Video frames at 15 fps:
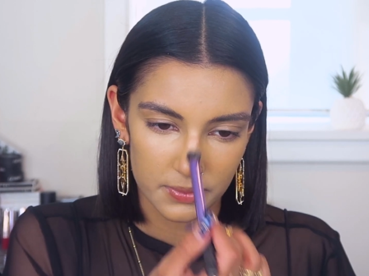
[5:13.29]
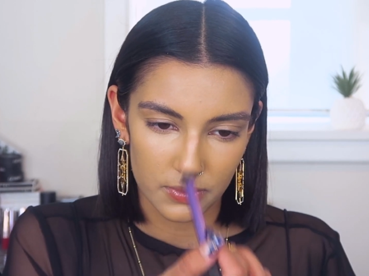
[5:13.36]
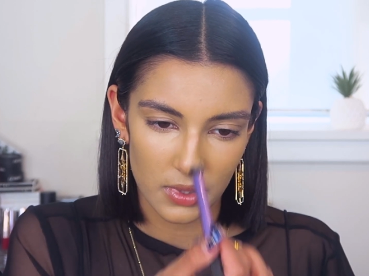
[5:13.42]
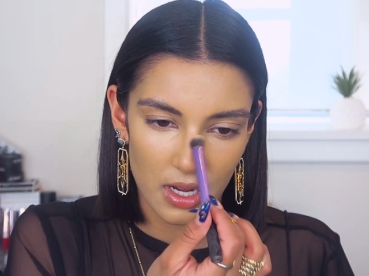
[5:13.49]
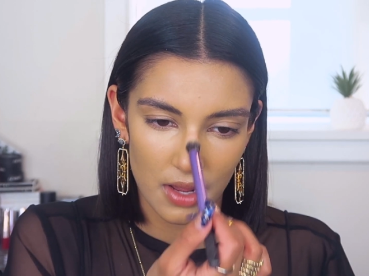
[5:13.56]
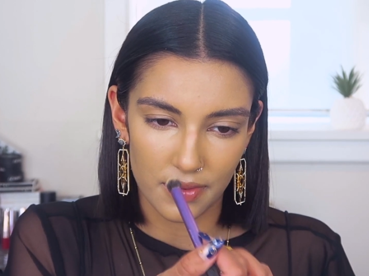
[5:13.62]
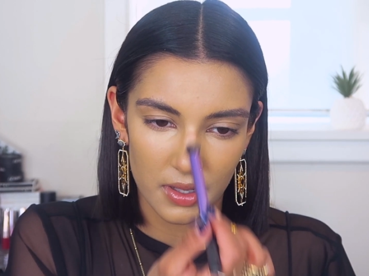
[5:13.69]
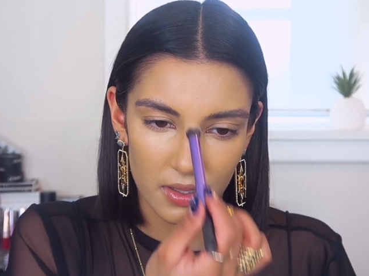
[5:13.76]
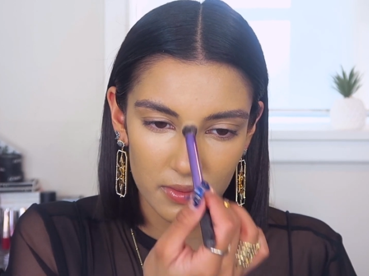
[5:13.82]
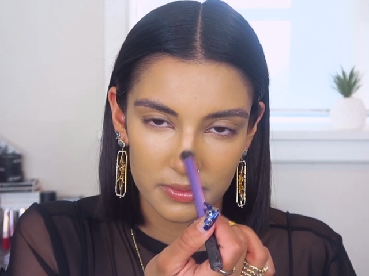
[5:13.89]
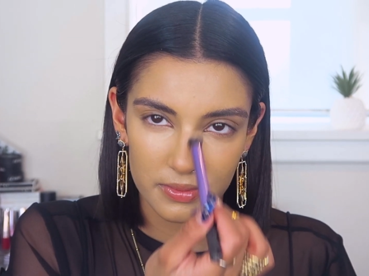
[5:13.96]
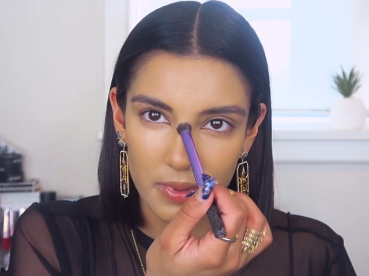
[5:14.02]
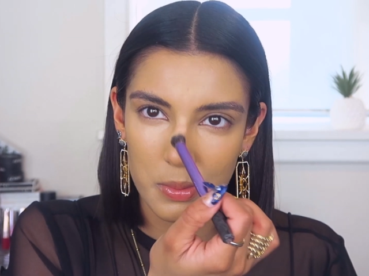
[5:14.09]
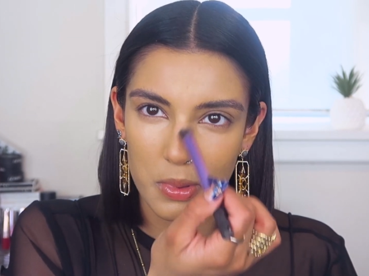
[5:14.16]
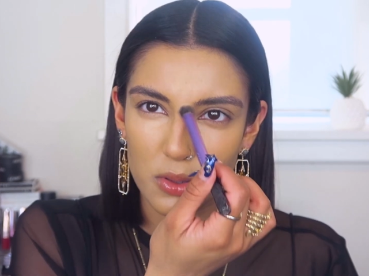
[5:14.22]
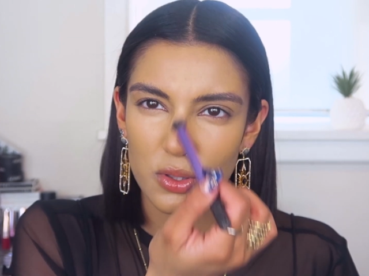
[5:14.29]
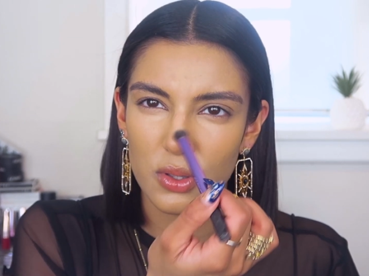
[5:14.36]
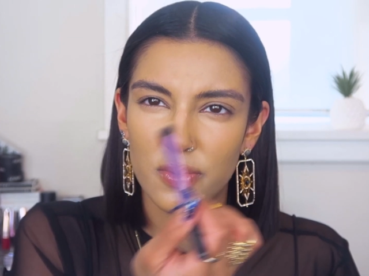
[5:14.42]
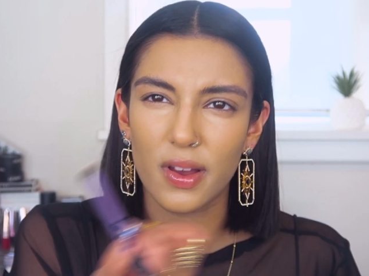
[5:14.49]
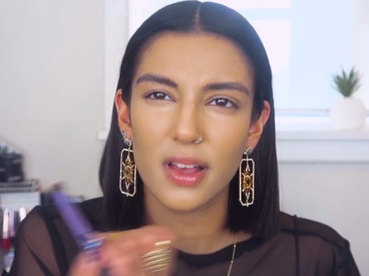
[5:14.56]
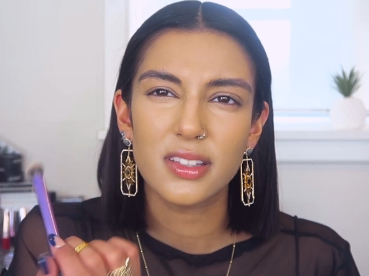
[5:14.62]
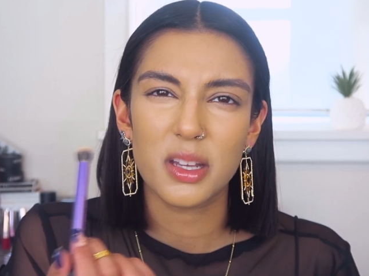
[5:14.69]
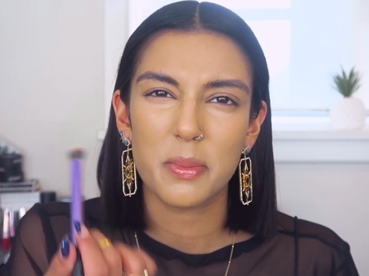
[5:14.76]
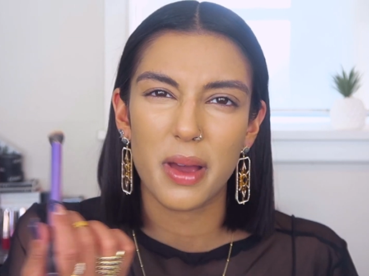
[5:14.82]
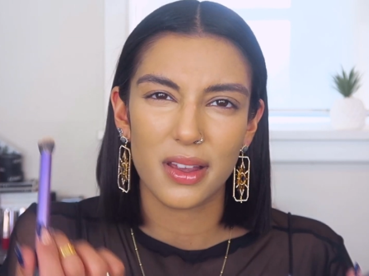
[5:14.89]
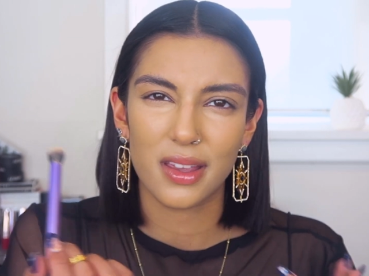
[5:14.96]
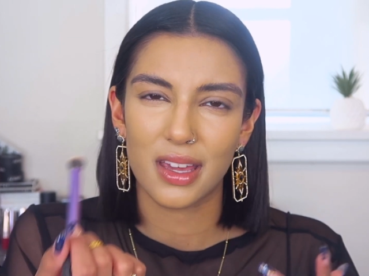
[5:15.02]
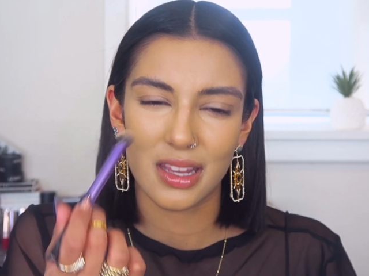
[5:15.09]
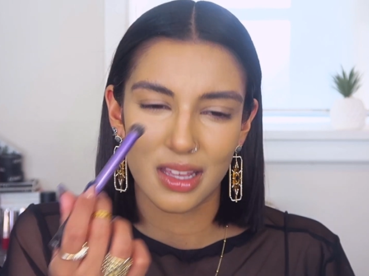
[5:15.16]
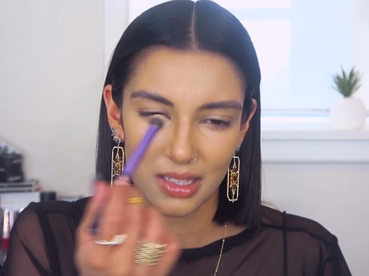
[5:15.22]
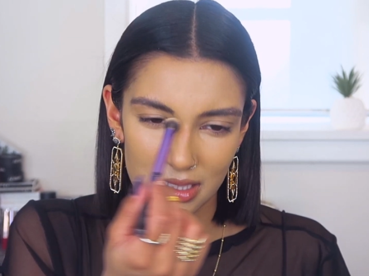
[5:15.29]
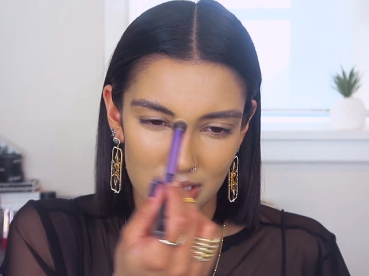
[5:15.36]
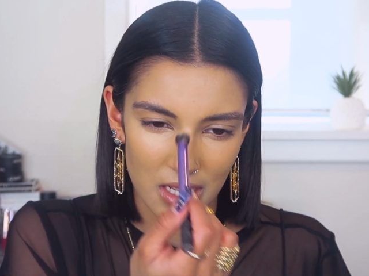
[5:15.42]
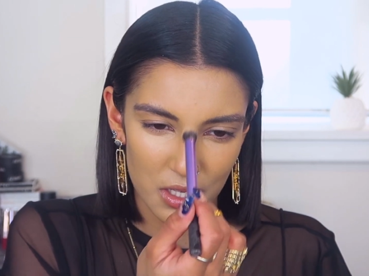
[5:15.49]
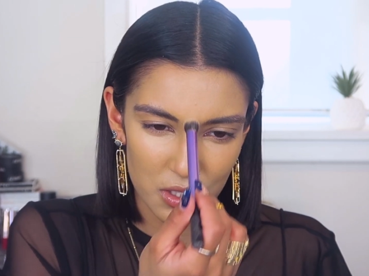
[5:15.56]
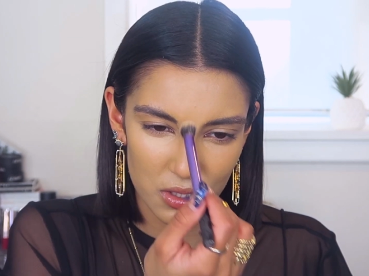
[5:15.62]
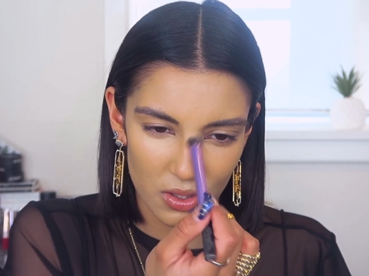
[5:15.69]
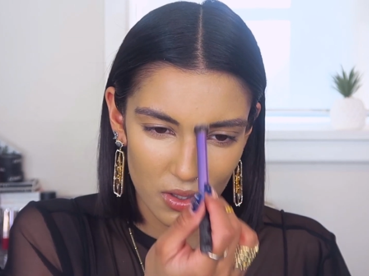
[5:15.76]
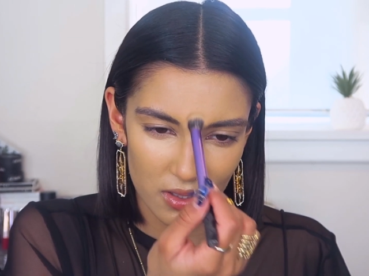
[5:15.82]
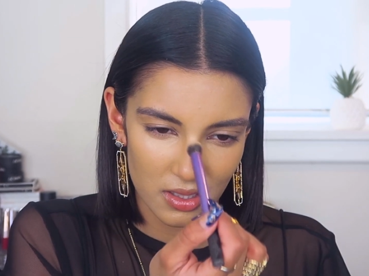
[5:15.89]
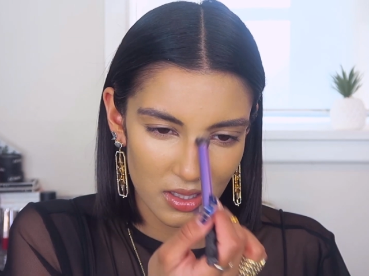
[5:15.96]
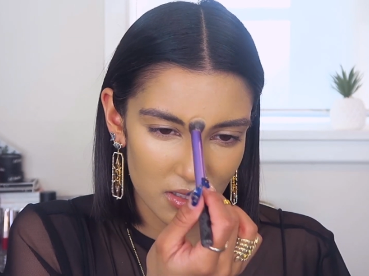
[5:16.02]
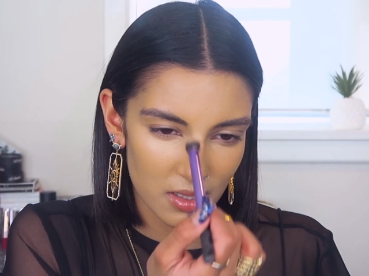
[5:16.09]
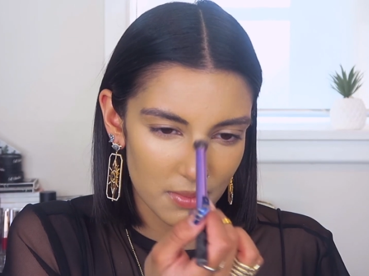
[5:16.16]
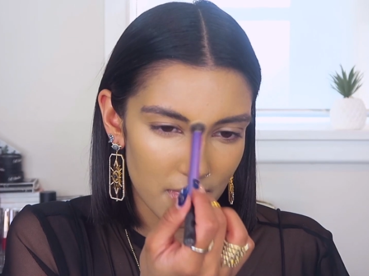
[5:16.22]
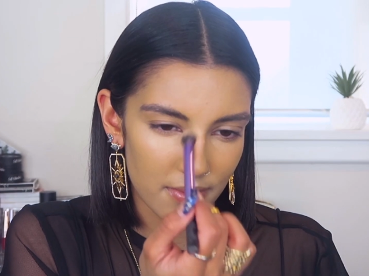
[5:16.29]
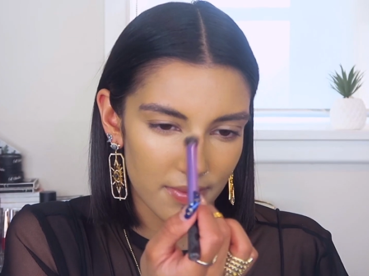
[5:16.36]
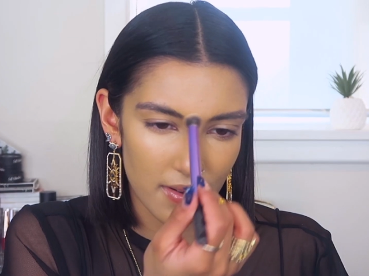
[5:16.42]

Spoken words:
whatever. I'm not too fussed about getting a snatched nose, that's not my